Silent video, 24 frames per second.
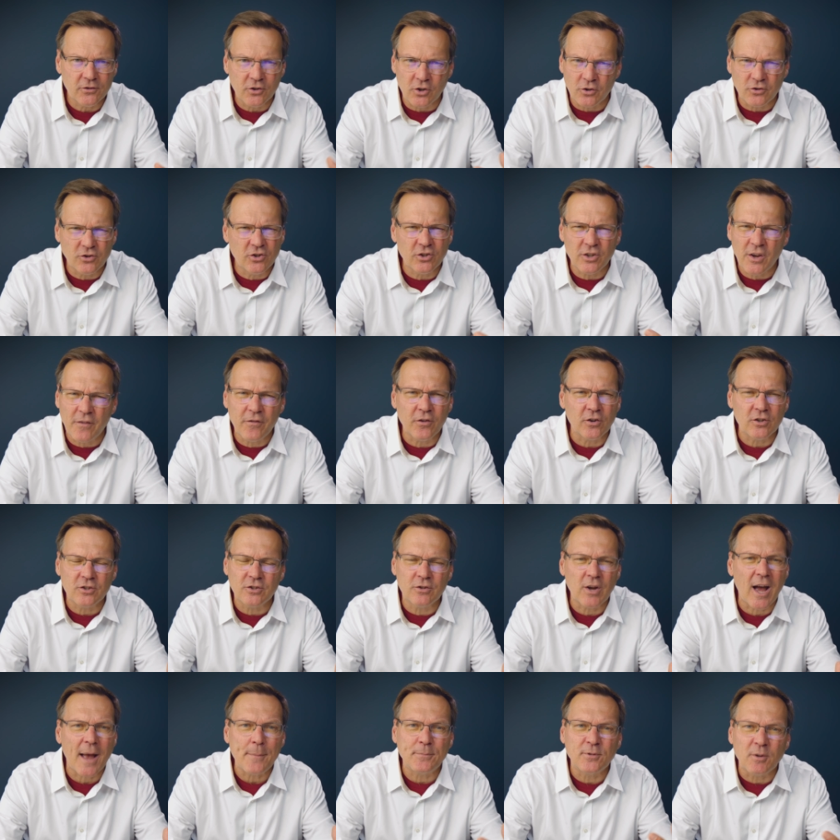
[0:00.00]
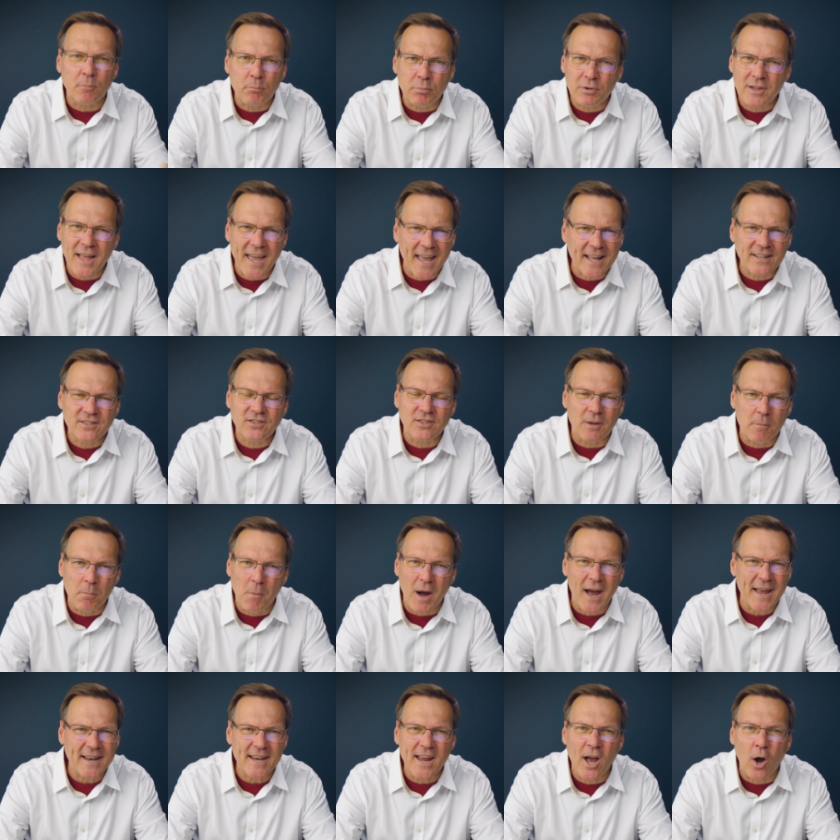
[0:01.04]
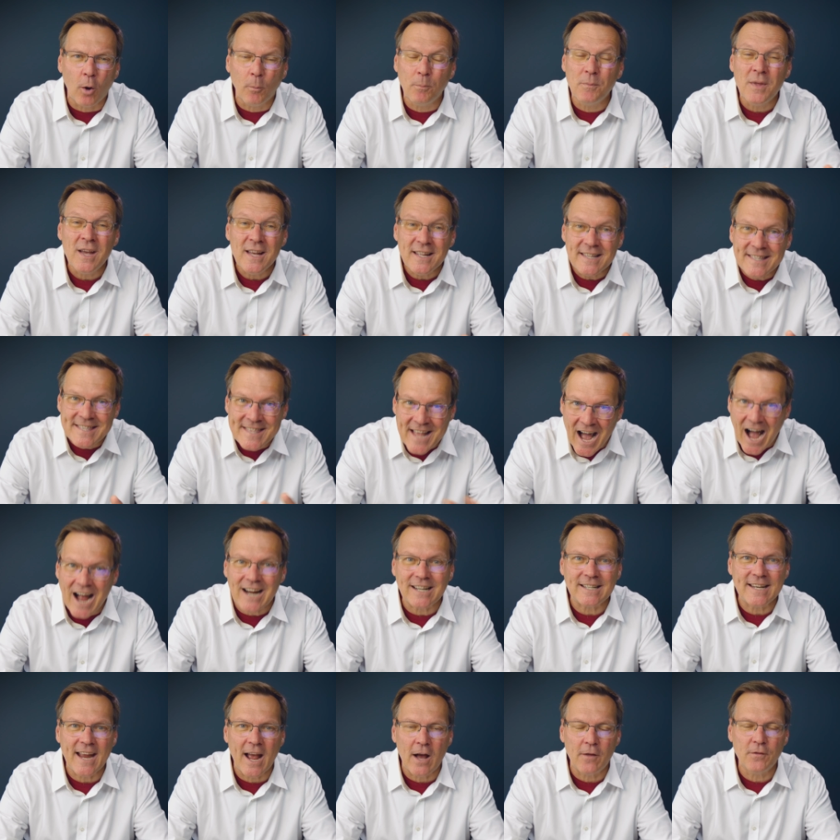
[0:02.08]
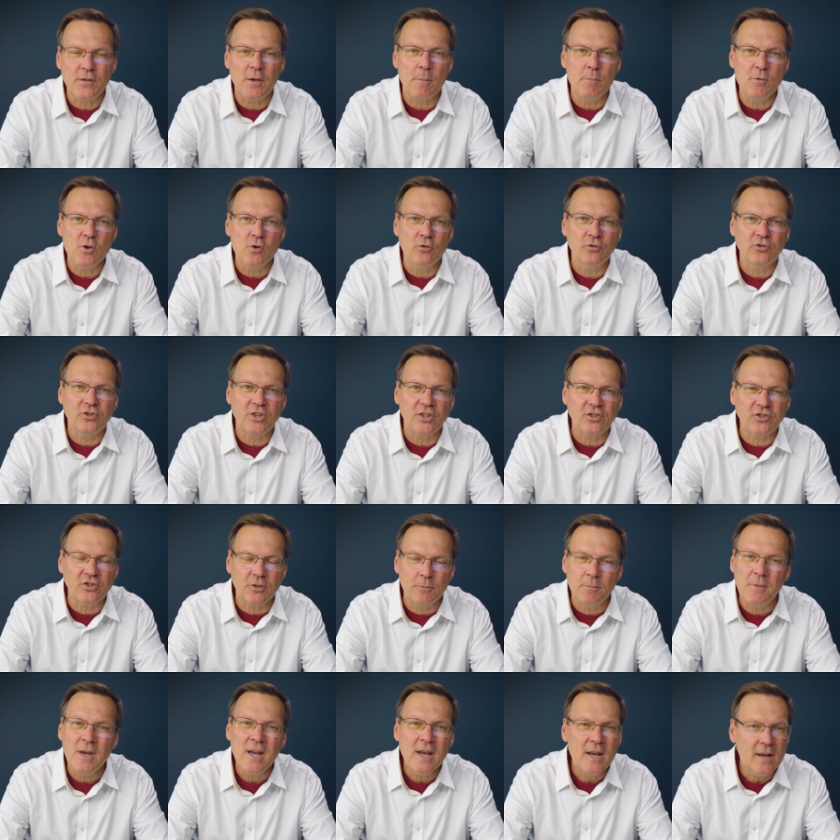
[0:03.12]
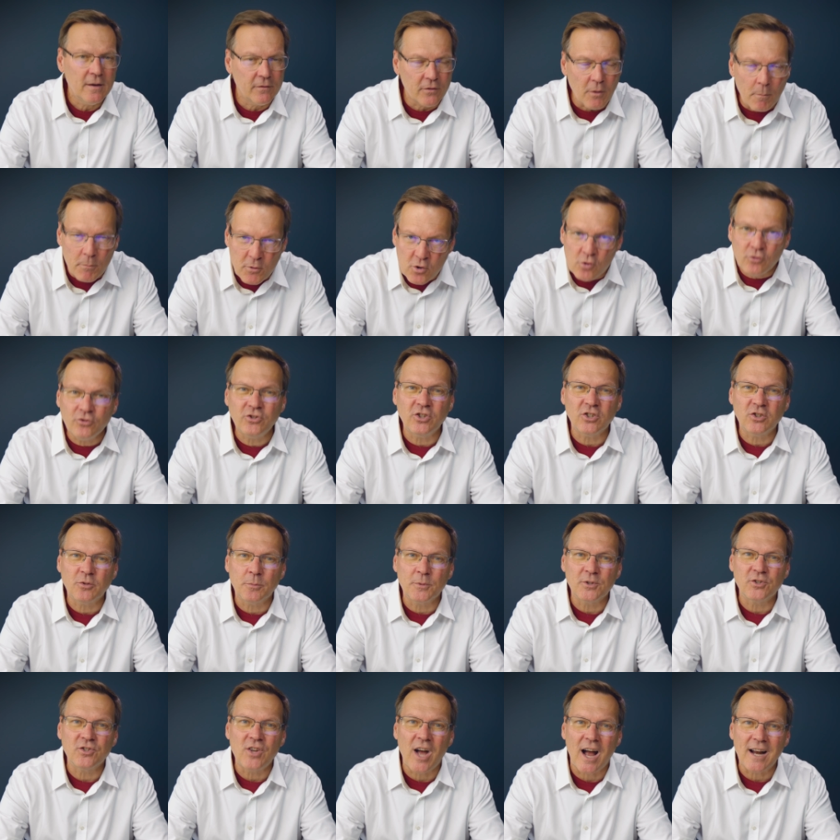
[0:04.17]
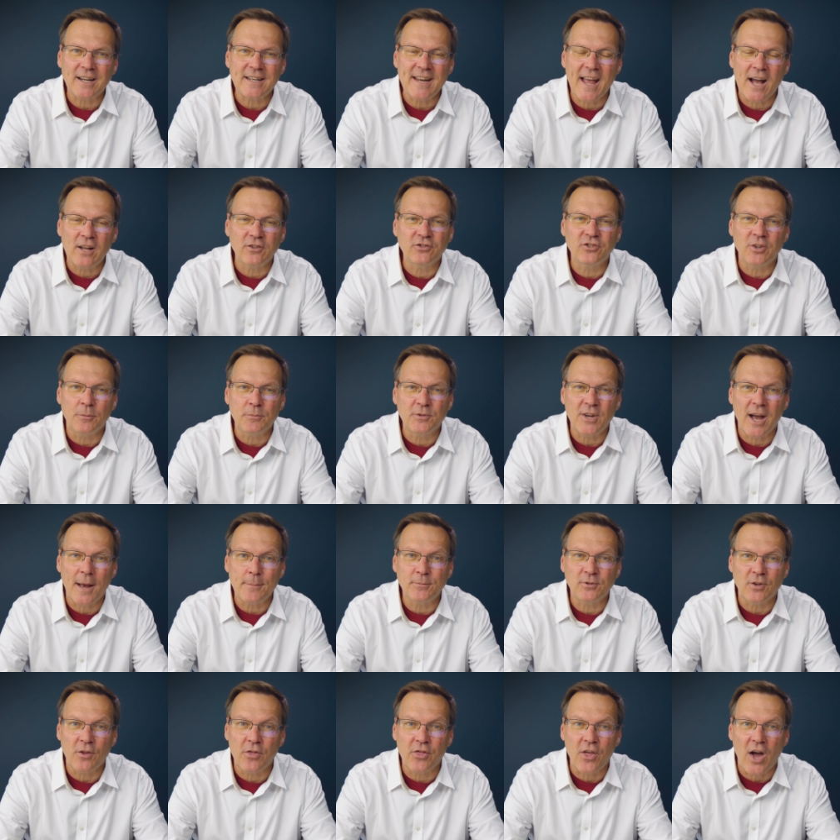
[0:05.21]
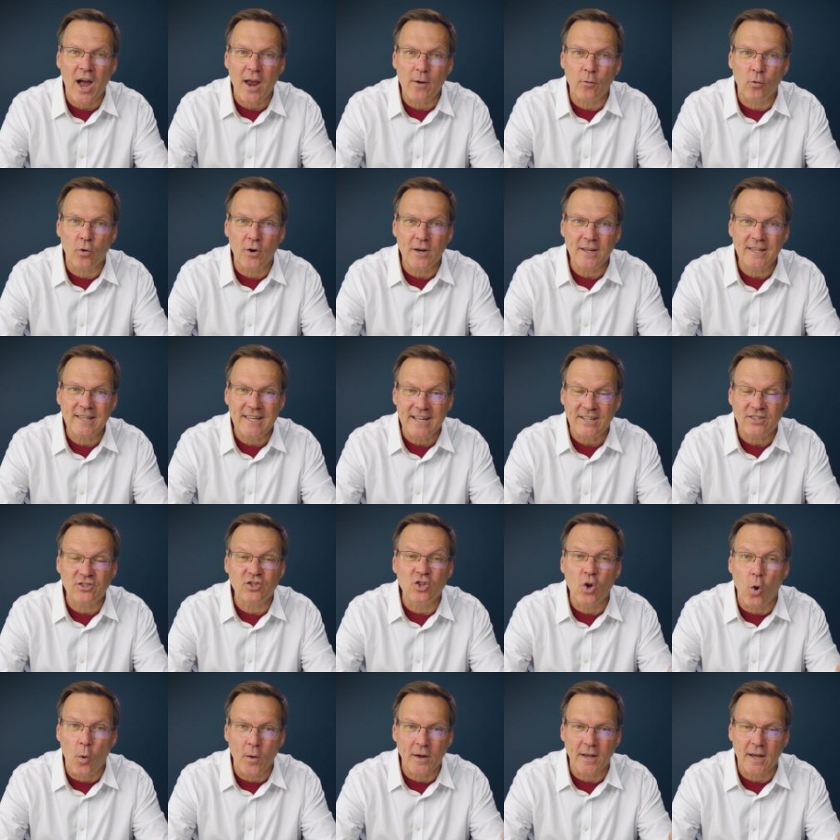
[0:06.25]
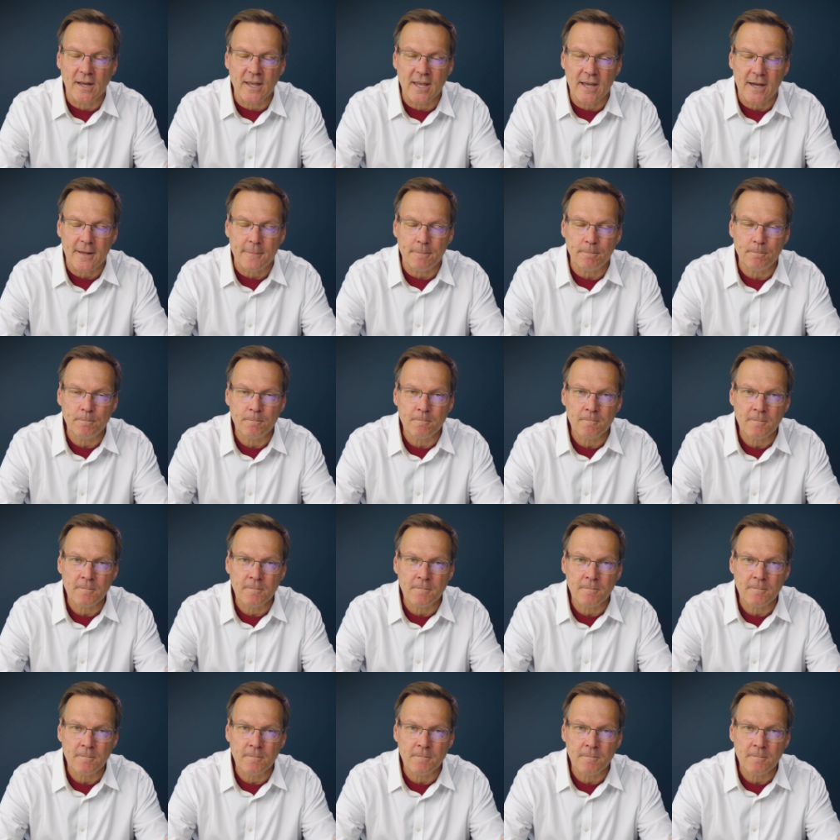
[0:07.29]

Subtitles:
There's different types of plants that might help knock down the immune system. The immune system is knocked down. Sometimes the thyroid gets going again.